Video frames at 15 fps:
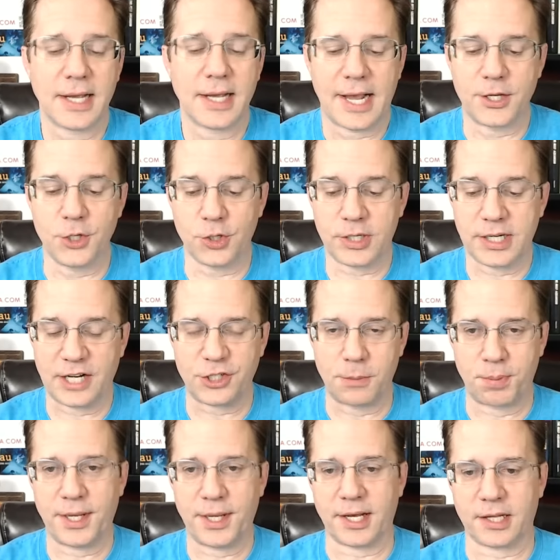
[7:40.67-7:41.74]
And you can actually
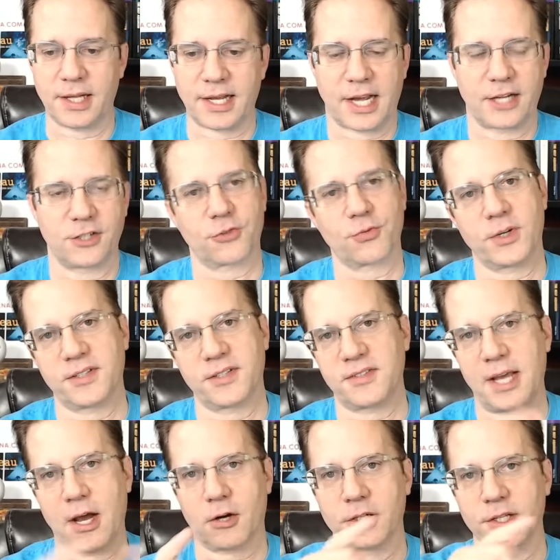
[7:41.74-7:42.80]
pick, like, I just want to see
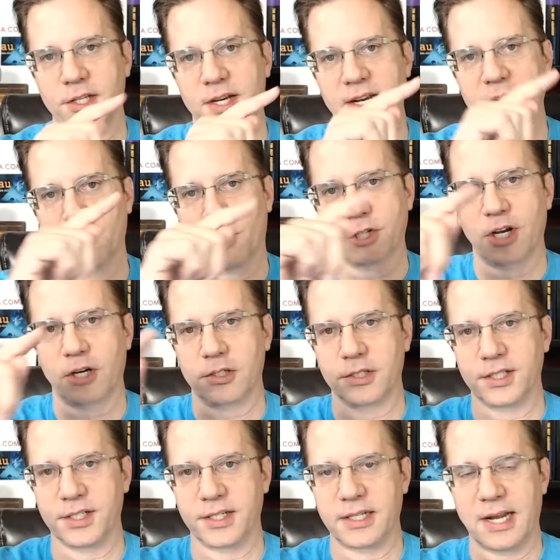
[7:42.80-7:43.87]
alkalinity and watch
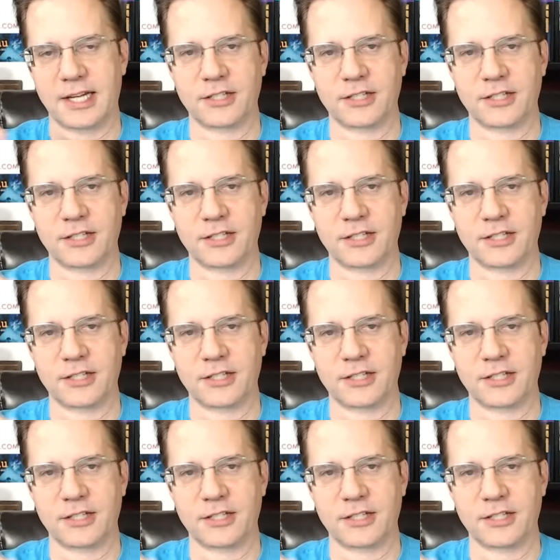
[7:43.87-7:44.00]
alkalinity.